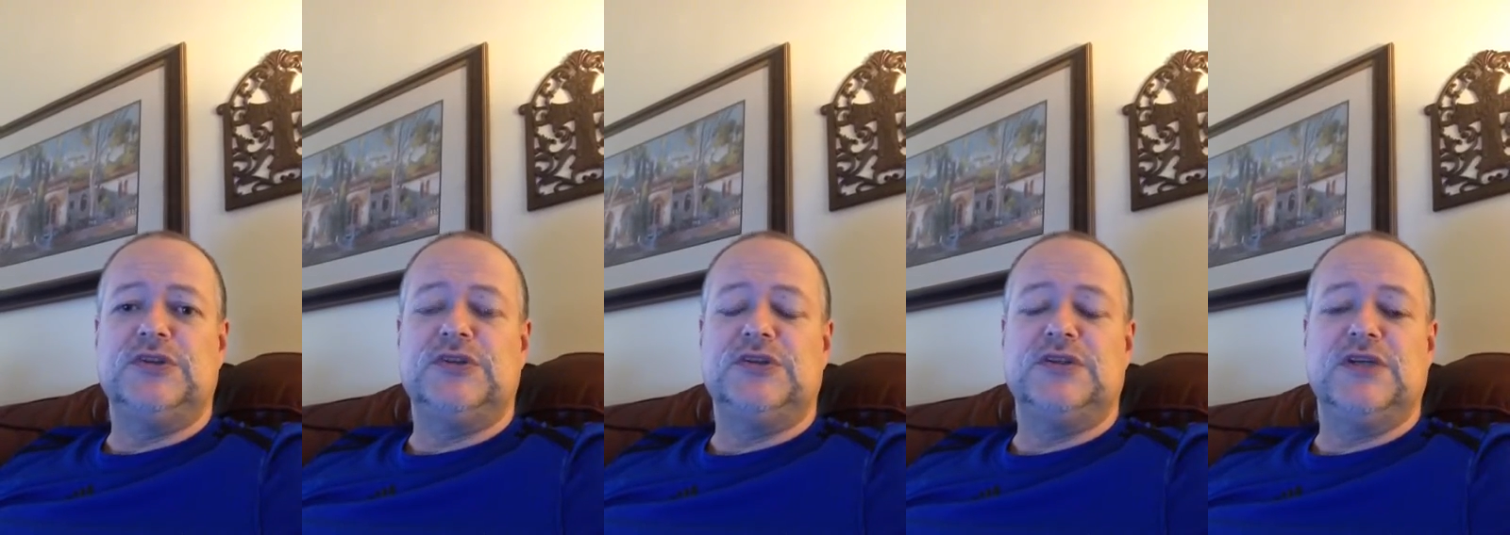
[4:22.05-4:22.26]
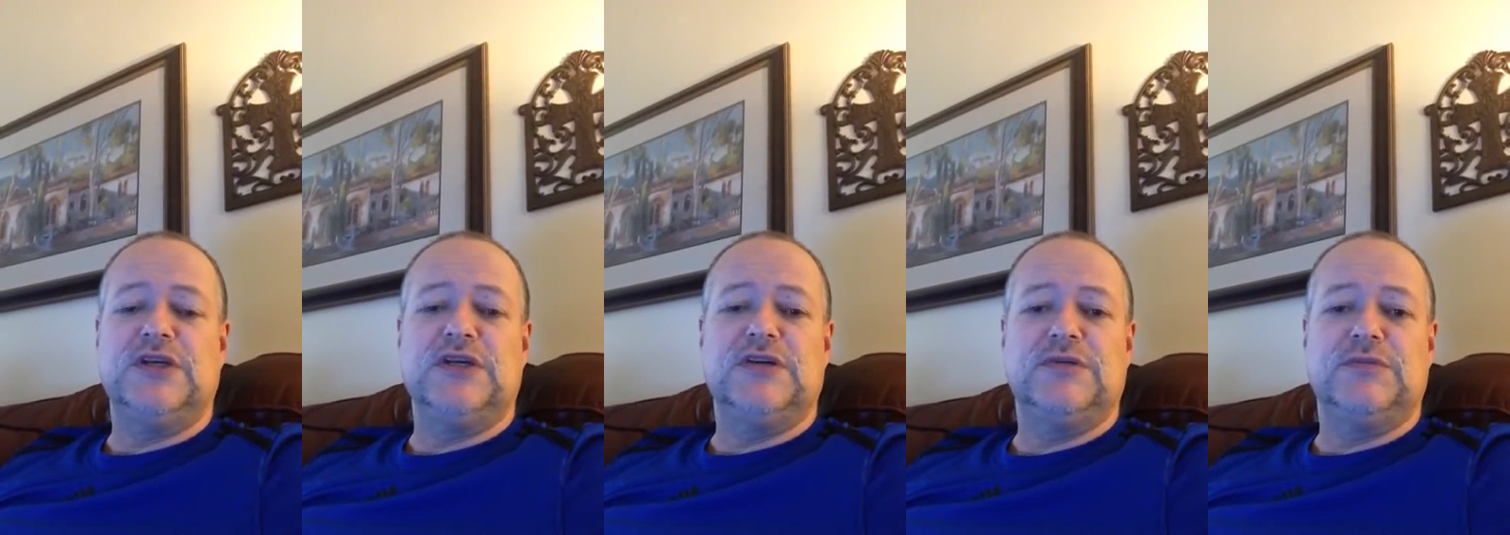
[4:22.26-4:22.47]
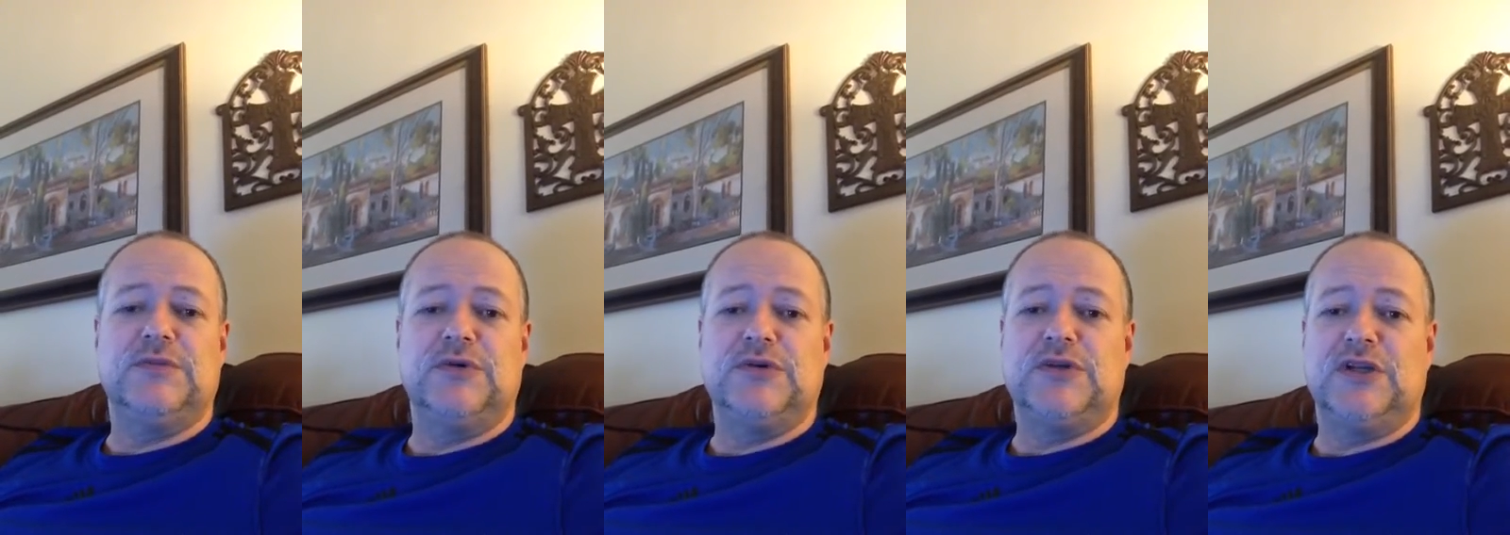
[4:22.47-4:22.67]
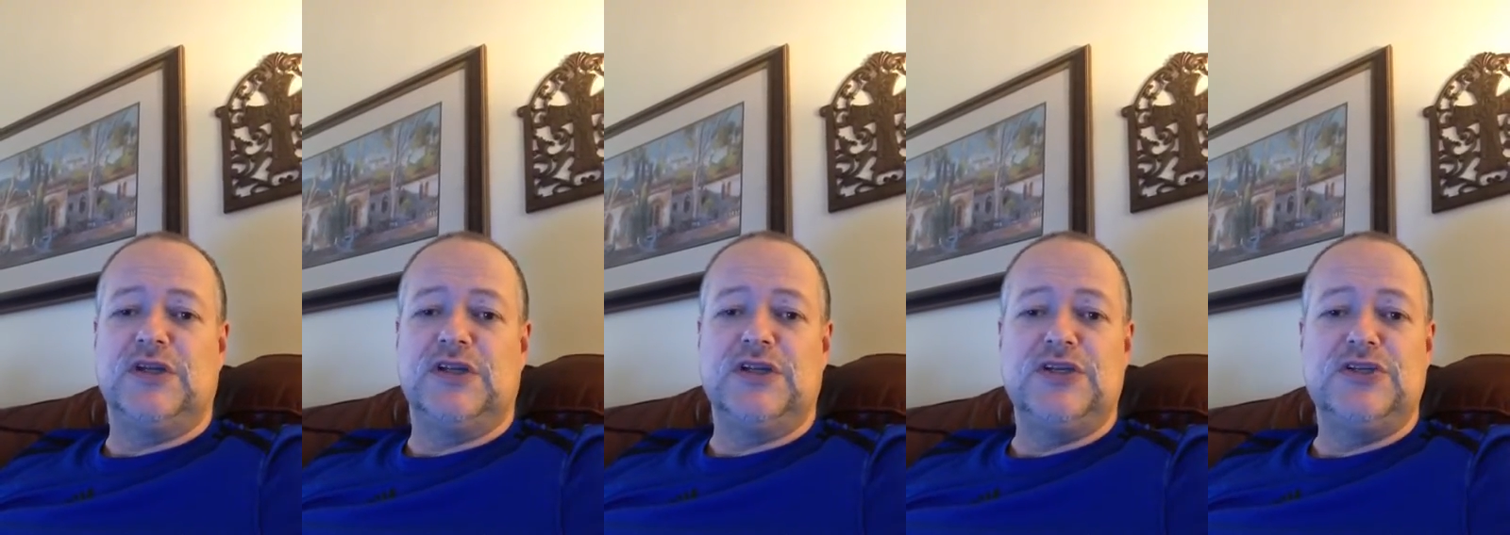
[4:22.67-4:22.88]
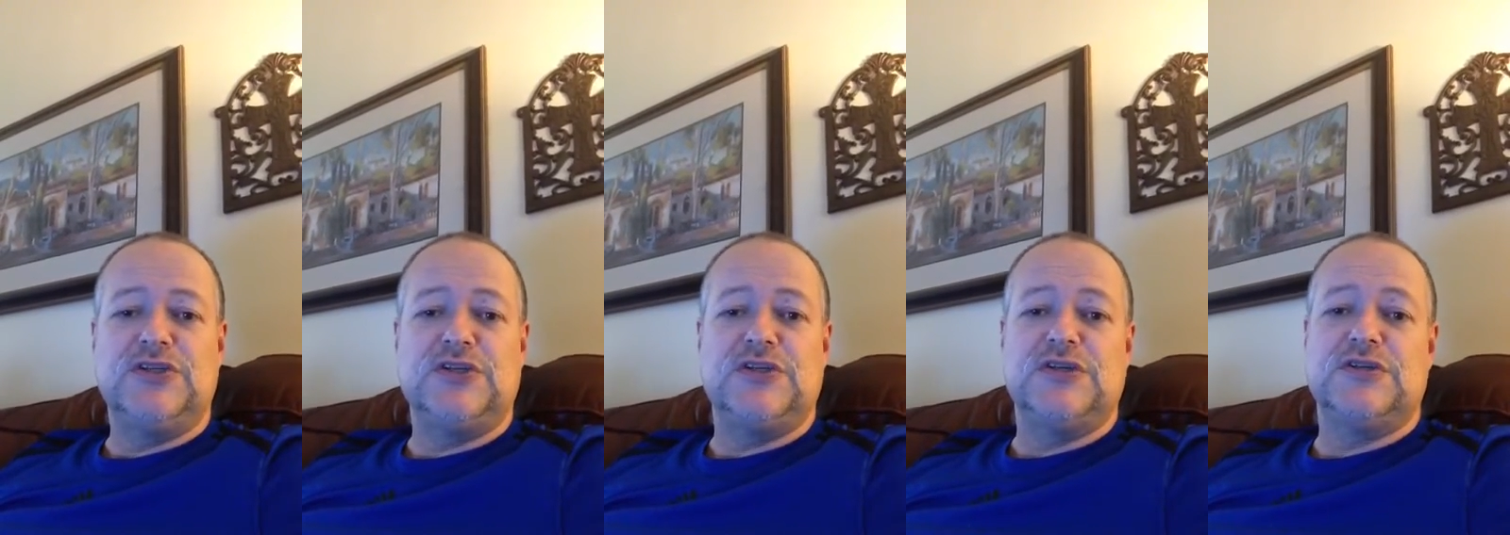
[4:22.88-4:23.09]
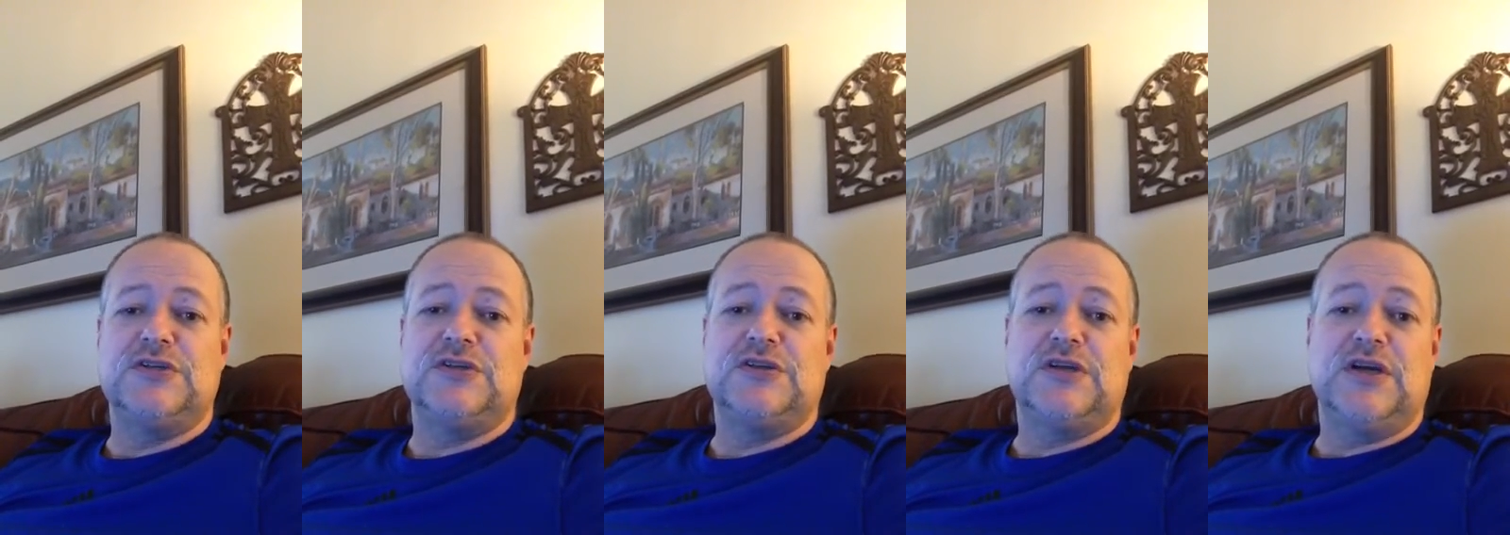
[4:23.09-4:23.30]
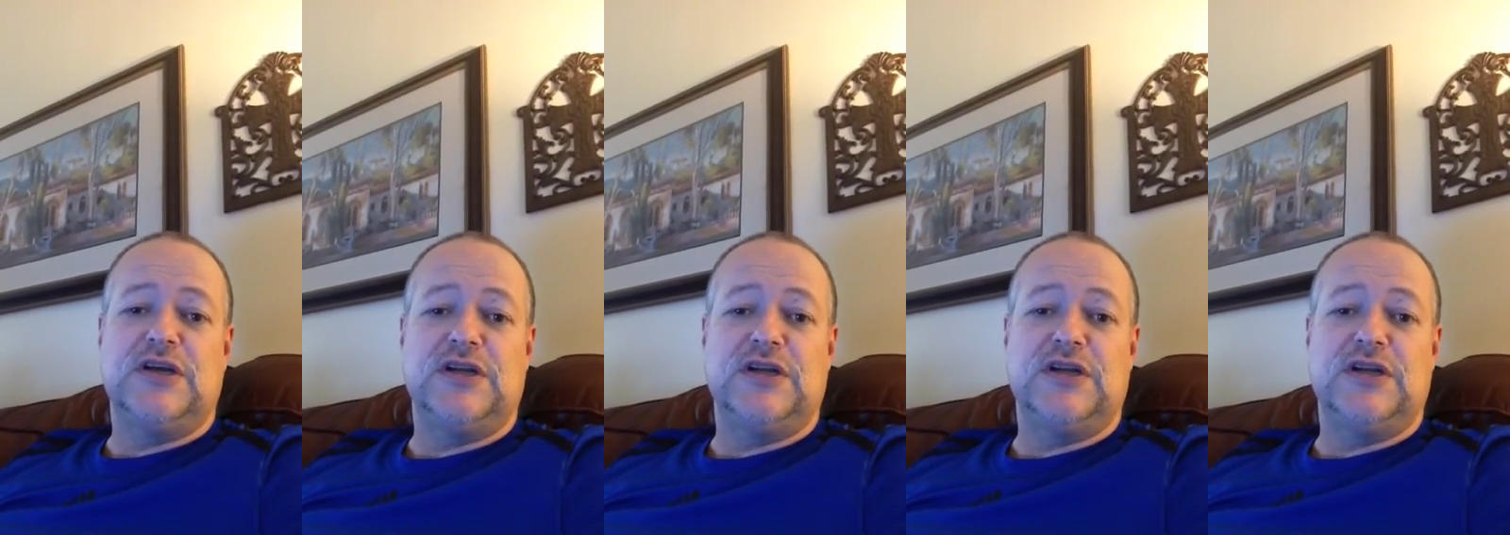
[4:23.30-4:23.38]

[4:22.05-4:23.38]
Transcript: just think about the leash as